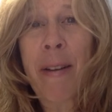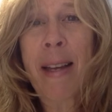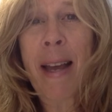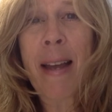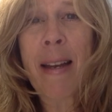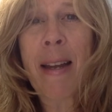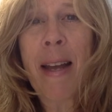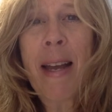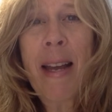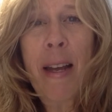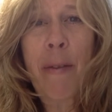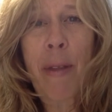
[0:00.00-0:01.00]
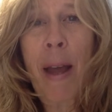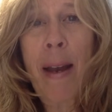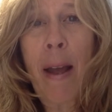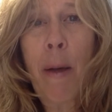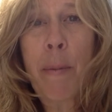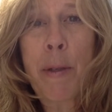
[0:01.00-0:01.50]
again, if that
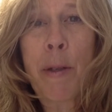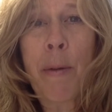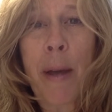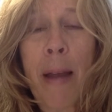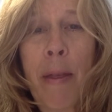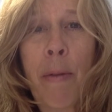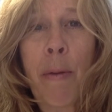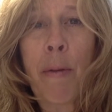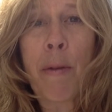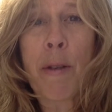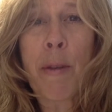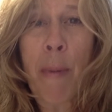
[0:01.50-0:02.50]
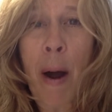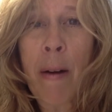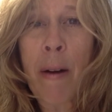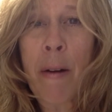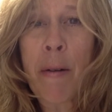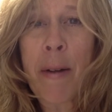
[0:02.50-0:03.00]
helps you get through
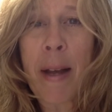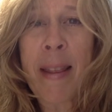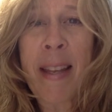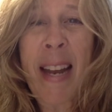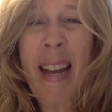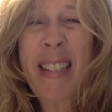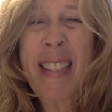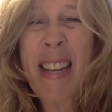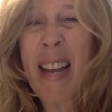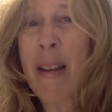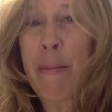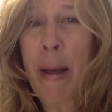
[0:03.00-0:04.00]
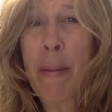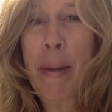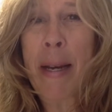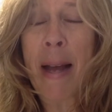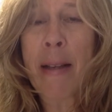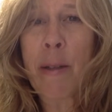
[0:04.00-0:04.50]
tomorrow and the next day and maybe
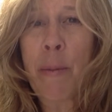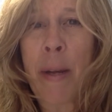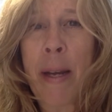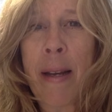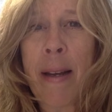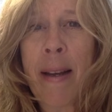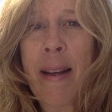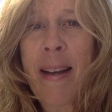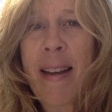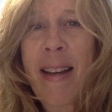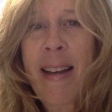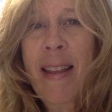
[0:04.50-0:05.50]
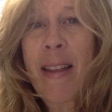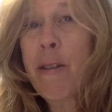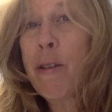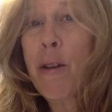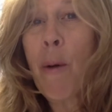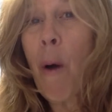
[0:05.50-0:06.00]
next week,
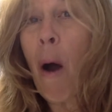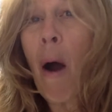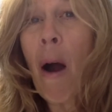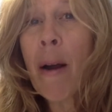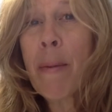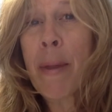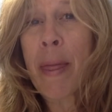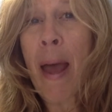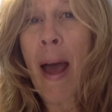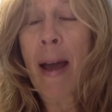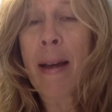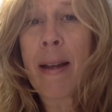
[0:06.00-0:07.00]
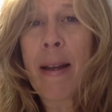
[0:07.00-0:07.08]
there's no harm in that.